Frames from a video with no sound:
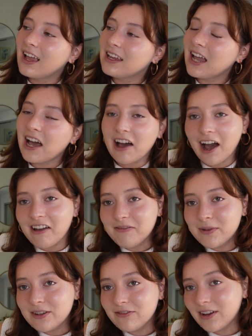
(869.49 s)
yeah, I've
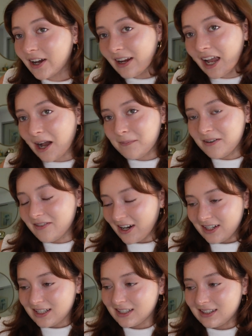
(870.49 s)
been very happy,
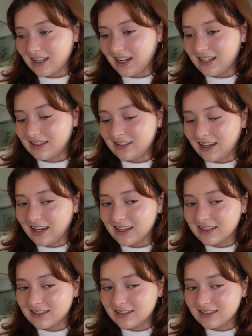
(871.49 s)
very content.
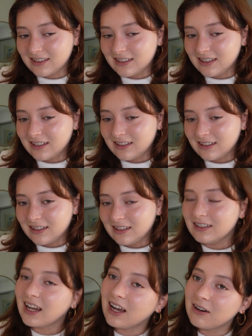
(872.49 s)
And
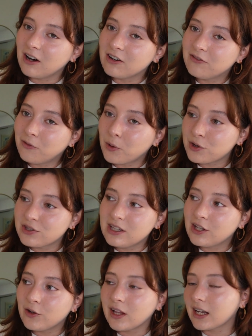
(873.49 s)
yeah, unfortunately
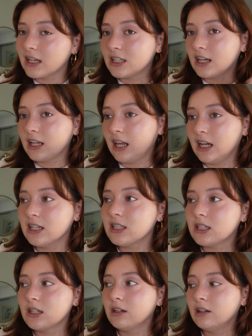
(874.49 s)
though, like I said, I
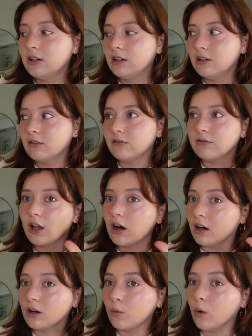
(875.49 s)
can't
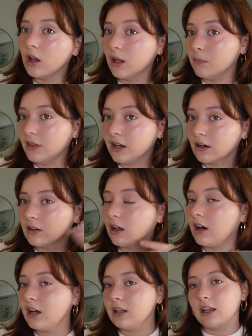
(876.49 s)
vlog while I'm there a
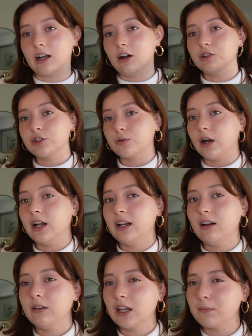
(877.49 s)
lot. Like I'll try
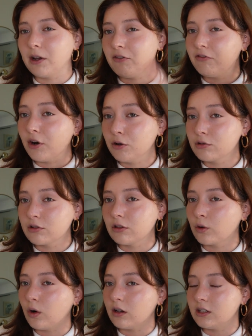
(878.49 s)
on like my phone, so the
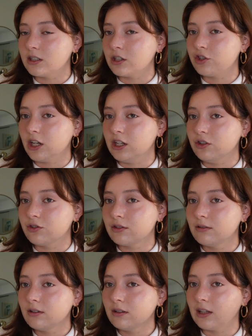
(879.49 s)
quality is gonna change
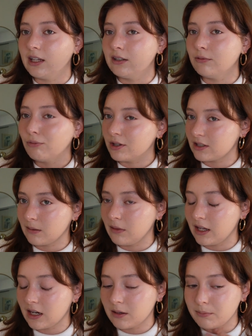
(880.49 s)
like once I'm
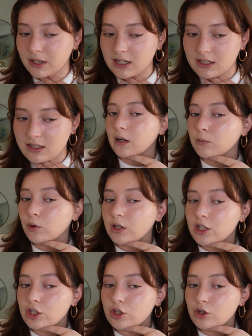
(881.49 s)
there. But I'm
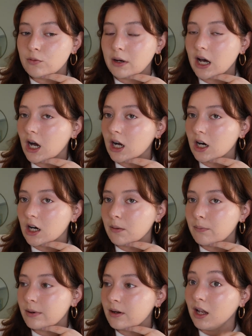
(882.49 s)
going to pack
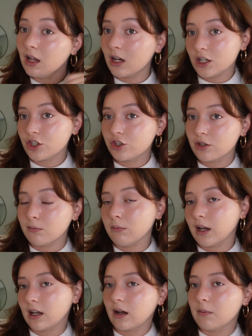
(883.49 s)
up my lunch, and
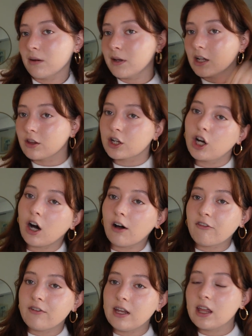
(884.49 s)
like I'm gonna make another
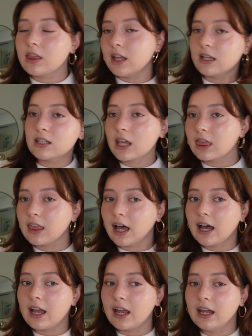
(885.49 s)
coffee, things like
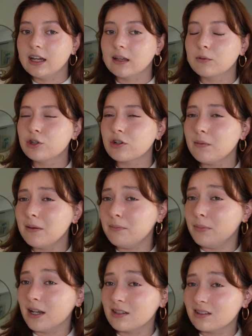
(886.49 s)
that, and I'm gonna try my
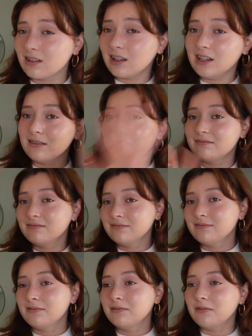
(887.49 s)
best to like
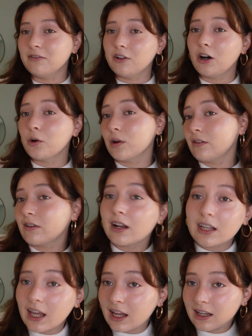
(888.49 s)
vlog whatever I
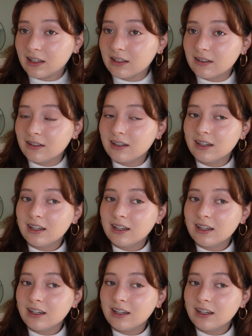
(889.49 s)
can.